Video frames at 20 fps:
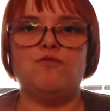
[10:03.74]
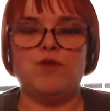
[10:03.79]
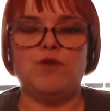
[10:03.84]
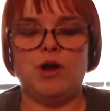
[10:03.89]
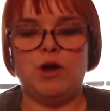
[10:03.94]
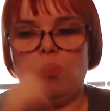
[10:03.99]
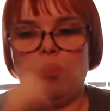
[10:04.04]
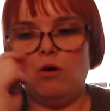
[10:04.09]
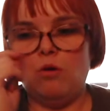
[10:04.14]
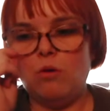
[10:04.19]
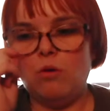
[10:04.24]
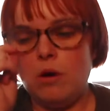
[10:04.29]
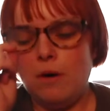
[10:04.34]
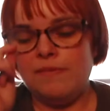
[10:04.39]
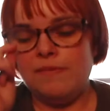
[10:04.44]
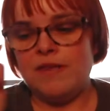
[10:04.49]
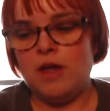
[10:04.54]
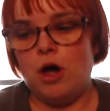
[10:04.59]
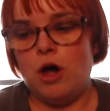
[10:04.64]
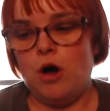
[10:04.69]
reel,
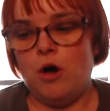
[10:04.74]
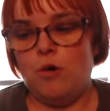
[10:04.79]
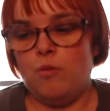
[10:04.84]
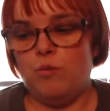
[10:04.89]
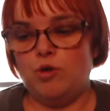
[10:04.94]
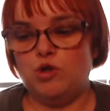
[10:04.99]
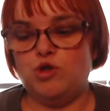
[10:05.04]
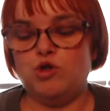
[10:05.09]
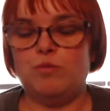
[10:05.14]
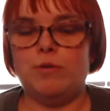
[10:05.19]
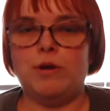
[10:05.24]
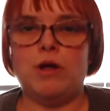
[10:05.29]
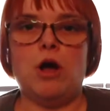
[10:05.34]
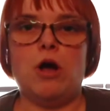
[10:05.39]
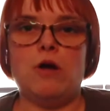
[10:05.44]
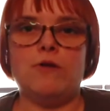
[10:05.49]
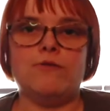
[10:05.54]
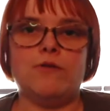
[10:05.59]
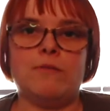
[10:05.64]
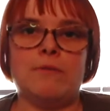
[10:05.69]
which will be
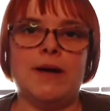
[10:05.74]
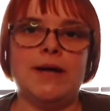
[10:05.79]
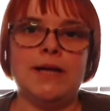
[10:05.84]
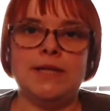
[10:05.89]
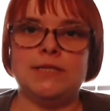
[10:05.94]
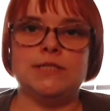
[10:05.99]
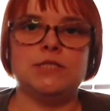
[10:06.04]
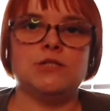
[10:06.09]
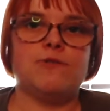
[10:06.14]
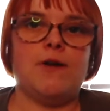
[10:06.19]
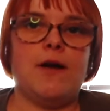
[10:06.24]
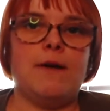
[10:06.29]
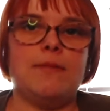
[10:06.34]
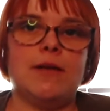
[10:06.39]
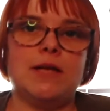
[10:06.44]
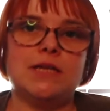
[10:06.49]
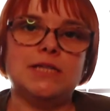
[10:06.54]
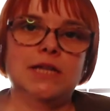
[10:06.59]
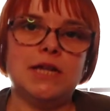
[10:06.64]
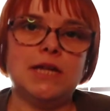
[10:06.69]
over on my Instagram,
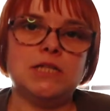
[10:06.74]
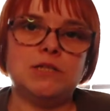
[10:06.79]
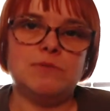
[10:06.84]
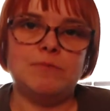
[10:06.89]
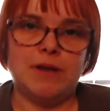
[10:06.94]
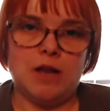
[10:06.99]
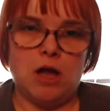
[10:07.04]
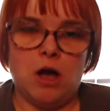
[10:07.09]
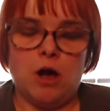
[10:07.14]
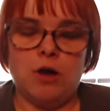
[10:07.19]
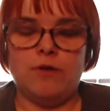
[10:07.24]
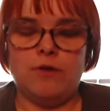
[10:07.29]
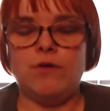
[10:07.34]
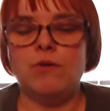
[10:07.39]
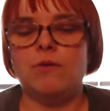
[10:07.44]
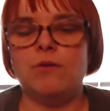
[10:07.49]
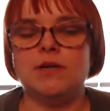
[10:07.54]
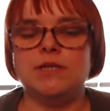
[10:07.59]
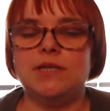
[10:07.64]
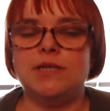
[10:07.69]
that's linked below. If
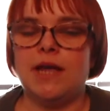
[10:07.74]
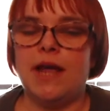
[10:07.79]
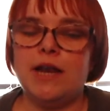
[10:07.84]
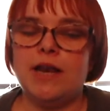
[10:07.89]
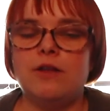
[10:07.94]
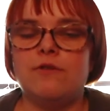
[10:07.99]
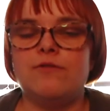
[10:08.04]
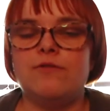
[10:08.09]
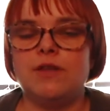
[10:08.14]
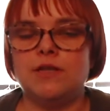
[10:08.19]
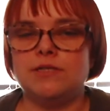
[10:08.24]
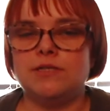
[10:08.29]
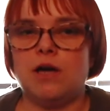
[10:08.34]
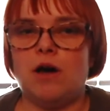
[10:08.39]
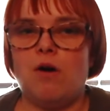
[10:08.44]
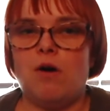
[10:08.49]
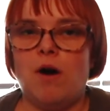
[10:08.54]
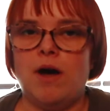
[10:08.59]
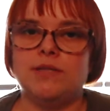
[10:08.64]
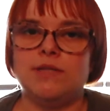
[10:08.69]
you want to see any of these
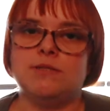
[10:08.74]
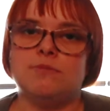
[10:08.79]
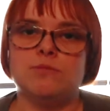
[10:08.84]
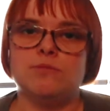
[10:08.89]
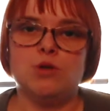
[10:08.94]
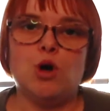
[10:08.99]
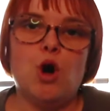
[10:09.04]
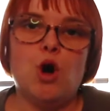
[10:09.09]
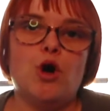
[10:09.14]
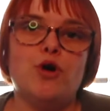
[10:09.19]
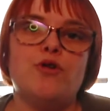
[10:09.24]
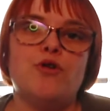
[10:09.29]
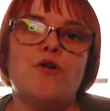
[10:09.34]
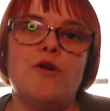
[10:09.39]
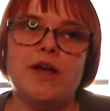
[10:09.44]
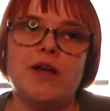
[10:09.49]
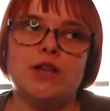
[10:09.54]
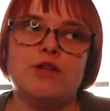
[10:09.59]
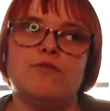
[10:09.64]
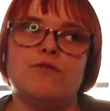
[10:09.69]
items on,
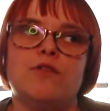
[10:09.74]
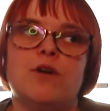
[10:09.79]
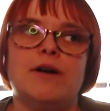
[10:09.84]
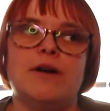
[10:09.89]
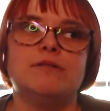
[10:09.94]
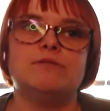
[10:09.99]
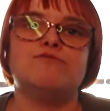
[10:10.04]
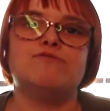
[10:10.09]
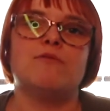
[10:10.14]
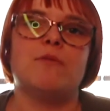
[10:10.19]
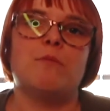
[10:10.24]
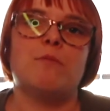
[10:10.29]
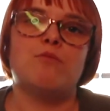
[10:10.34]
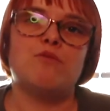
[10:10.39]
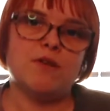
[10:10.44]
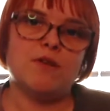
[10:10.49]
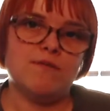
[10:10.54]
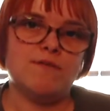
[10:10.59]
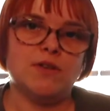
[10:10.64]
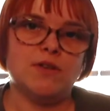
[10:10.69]
or any of the items from the
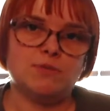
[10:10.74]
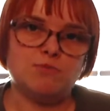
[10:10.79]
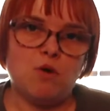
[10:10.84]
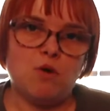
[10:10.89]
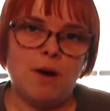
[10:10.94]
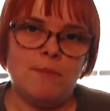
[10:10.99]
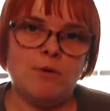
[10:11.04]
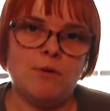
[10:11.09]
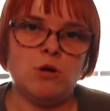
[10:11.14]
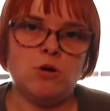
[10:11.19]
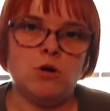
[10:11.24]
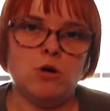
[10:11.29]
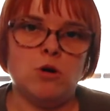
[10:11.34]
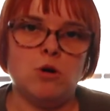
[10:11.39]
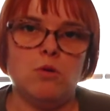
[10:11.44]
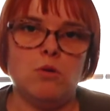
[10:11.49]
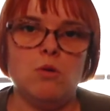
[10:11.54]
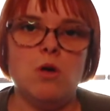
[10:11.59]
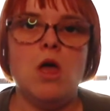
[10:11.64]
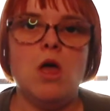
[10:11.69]
previous Primark
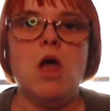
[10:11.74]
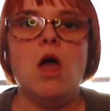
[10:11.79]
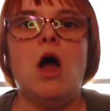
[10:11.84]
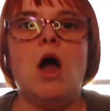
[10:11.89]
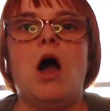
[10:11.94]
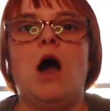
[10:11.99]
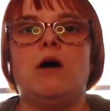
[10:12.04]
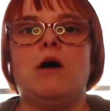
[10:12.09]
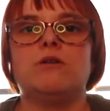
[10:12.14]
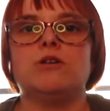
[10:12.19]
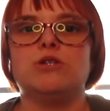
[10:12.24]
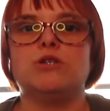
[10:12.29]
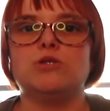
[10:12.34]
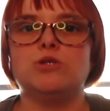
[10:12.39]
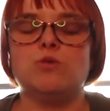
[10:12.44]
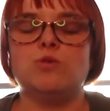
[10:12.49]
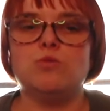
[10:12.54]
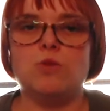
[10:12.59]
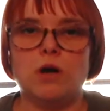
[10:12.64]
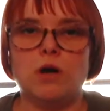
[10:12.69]
haul, I'm going to
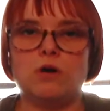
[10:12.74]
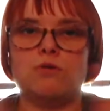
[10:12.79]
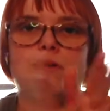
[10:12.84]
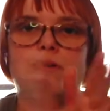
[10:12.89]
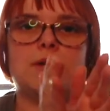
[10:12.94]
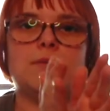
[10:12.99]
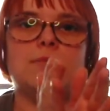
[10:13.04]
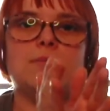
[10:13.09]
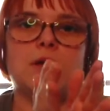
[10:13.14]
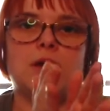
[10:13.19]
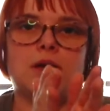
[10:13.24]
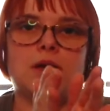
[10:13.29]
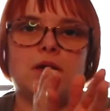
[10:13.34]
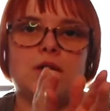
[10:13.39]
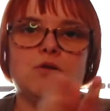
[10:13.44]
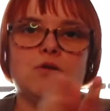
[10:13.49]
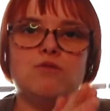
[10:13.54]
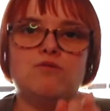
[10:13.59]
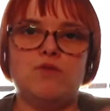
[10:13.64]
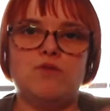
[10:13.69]
do one great big
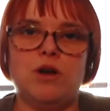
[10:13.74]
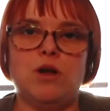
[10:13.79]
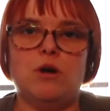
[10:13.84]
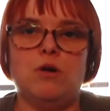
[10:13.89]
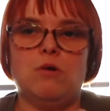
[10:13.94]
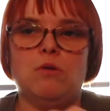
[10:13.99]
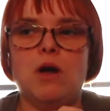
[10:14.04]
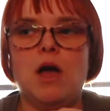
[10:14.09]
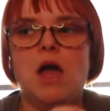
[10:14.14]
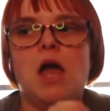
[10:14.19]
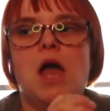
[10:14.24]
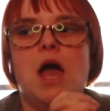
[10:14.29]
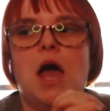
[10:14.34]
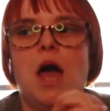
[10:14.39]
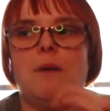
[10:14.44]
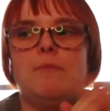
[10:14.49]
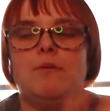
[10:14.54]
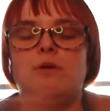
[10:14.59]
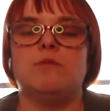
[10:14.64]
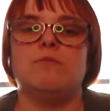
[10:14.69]
reel
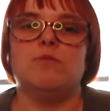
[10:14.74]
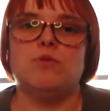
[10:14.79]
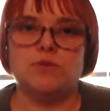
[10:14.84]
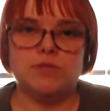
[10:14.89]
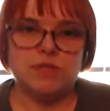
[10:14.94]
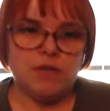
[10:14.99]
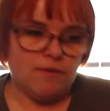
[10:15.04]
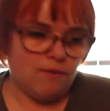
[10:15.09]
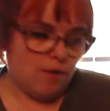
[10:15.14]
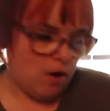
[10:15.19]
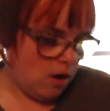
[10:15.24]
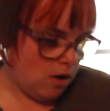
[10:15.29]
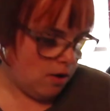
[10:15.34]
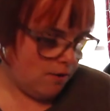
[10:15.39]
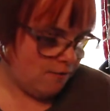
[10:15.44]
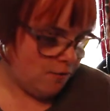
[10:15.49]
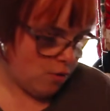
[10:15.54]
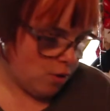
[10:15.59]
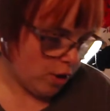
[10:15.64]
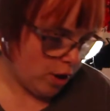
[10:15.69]
and put them all together
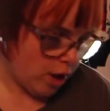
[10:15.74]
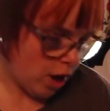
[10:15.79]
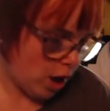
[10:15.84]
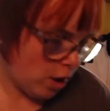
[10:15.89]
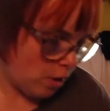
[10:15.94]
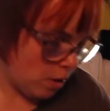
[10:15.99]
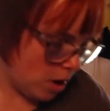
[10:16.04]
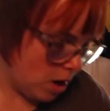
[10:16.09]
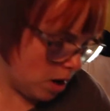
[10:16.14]
for you.